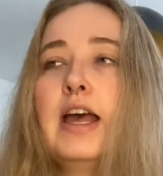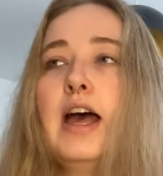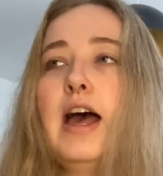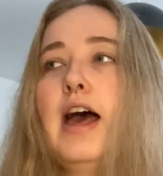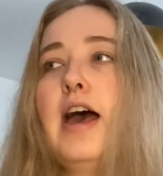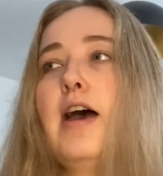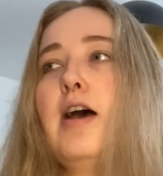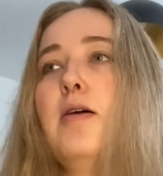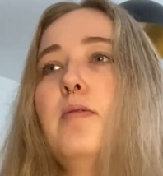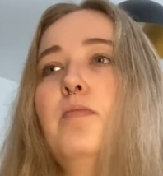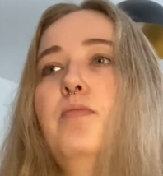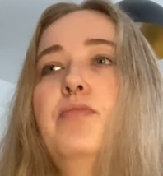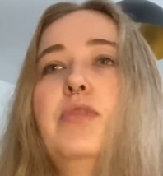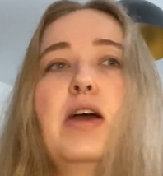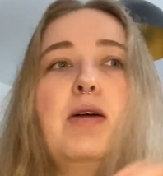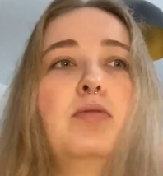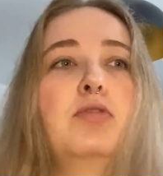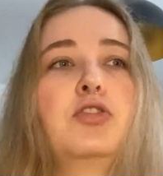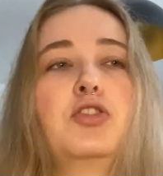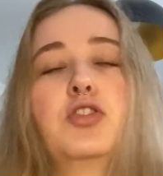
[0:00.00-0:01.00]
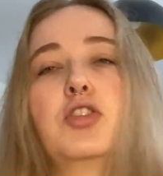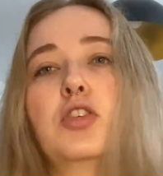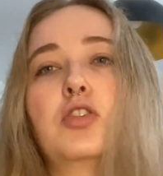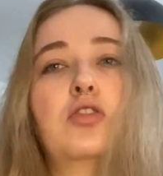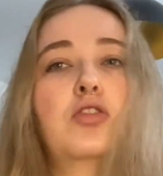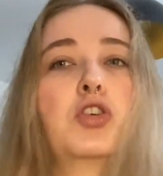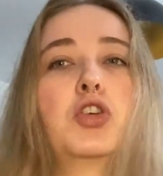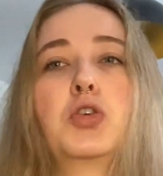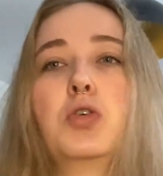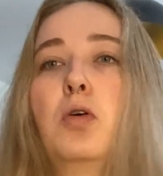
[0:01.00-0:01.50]
There was just
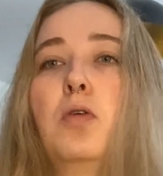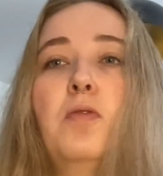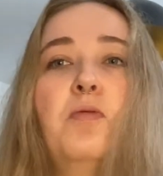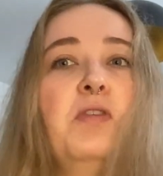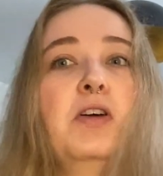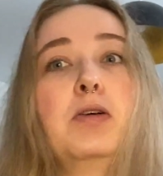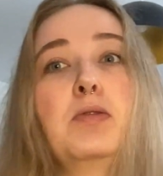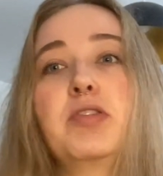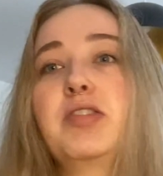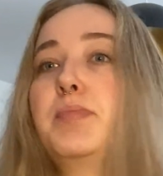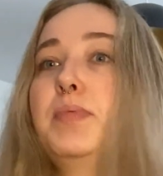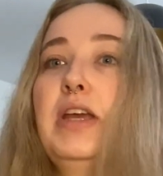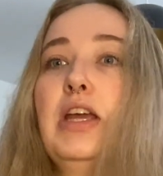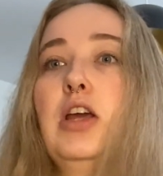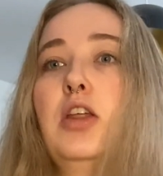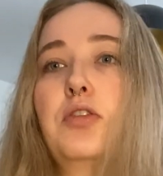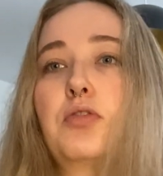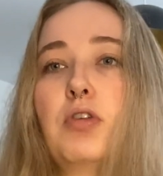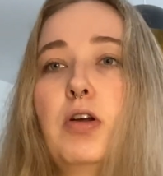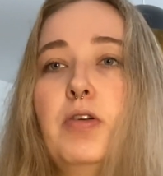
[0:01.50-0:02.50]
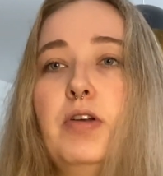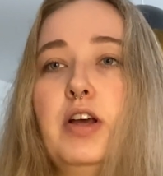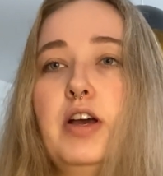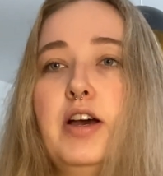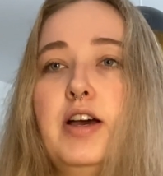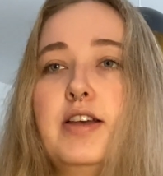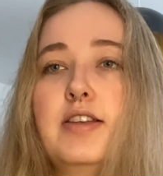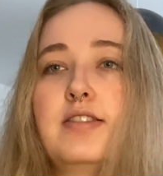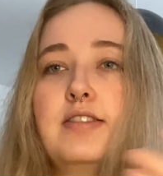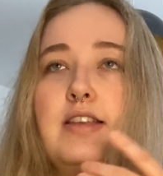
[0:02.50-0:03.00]
short films being thrown at
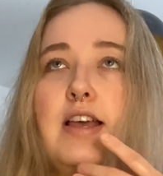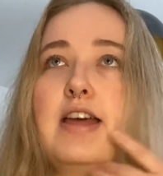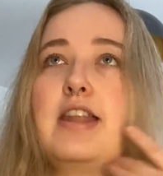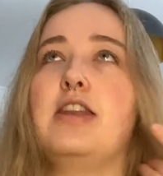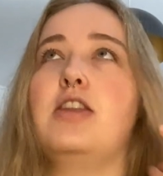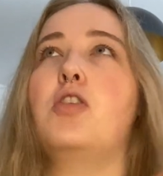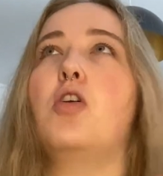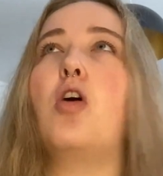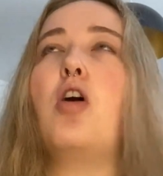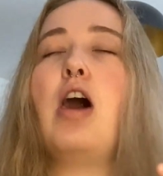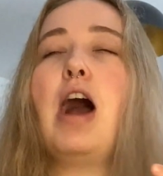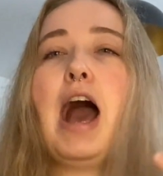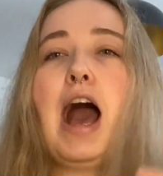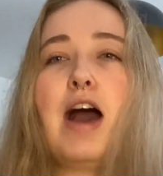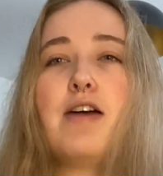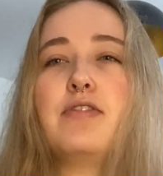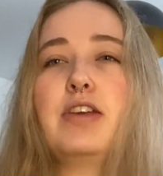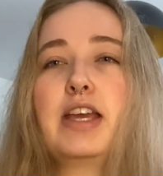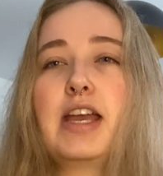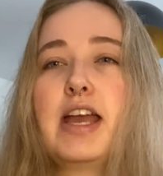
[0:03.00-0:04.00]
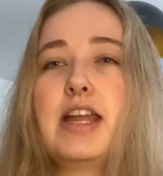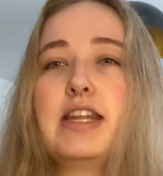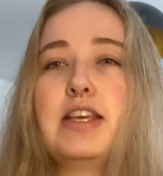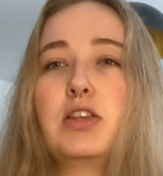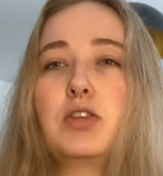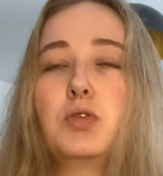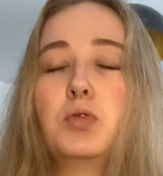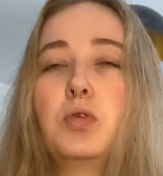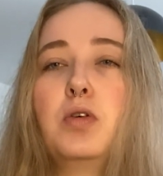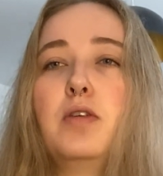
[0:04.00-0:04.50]
us and not having any
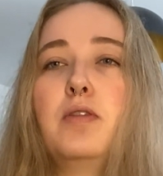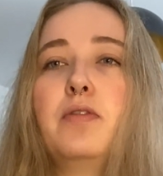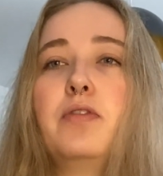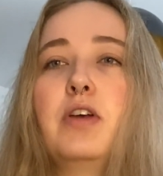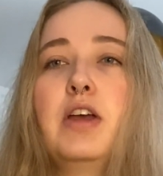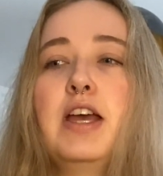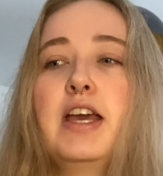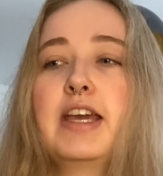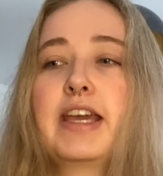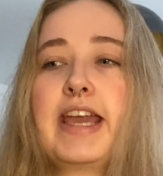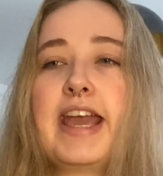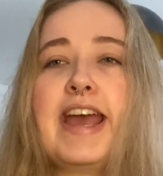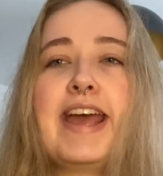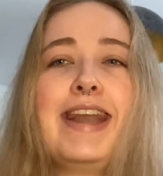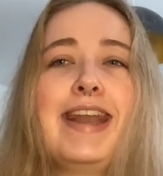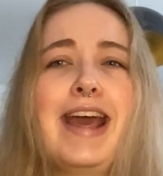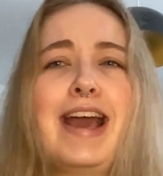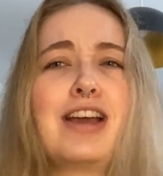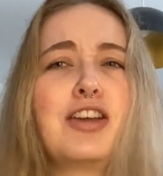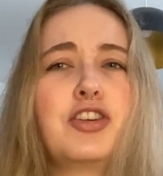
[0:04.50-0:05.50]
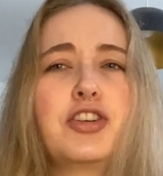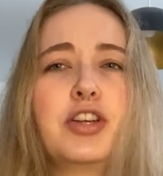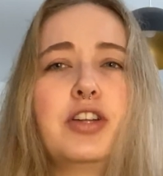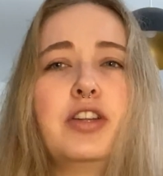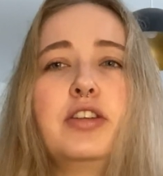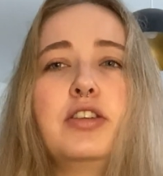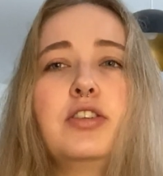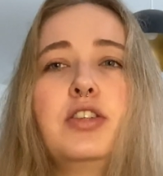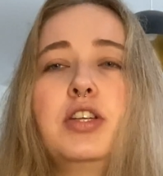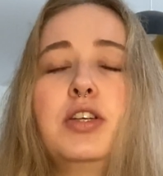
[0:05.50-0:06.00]
sort of
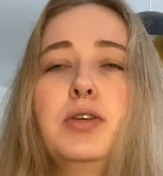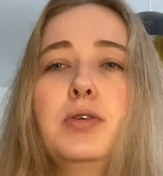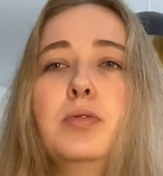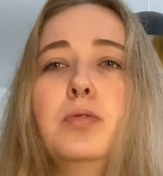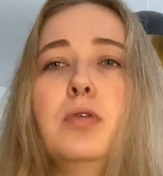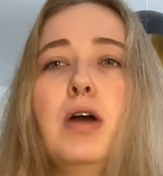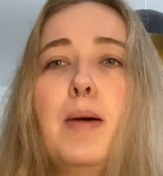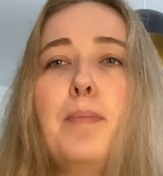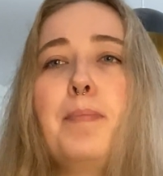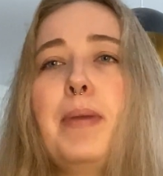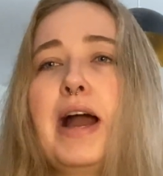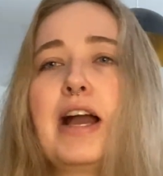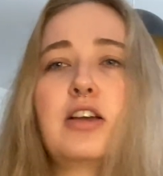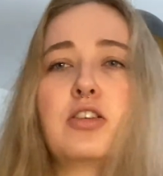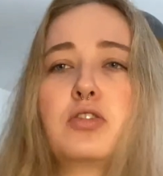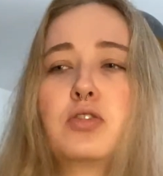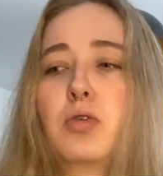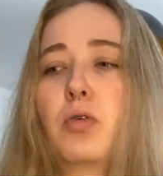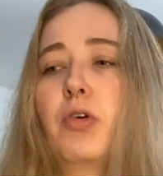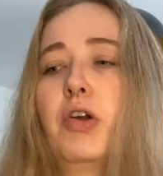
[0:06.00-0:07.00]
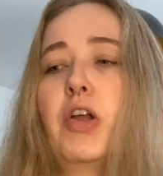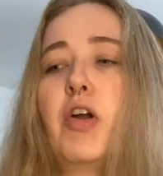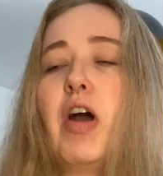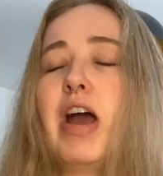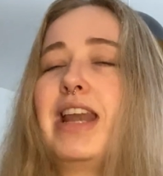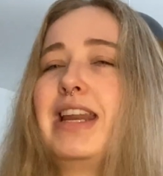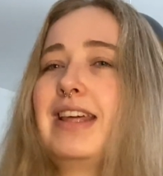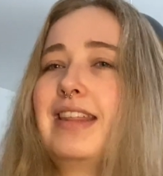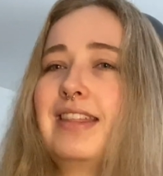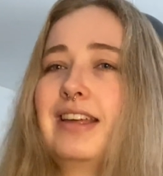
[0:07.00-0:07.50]
connection to a backstory or
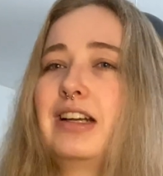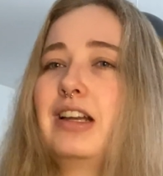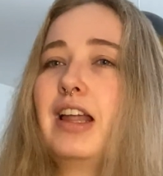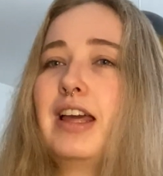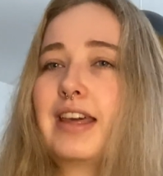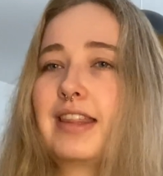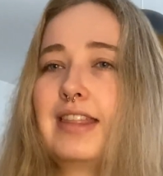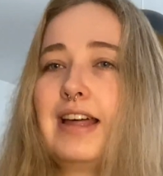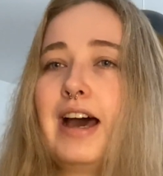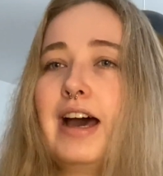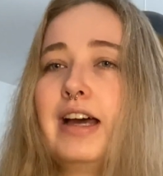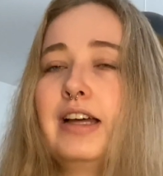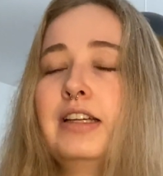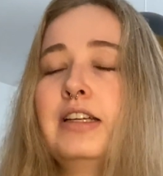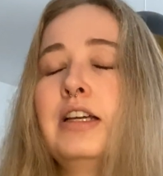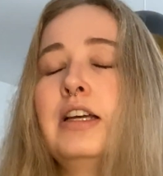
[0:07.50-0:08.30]
anything like that.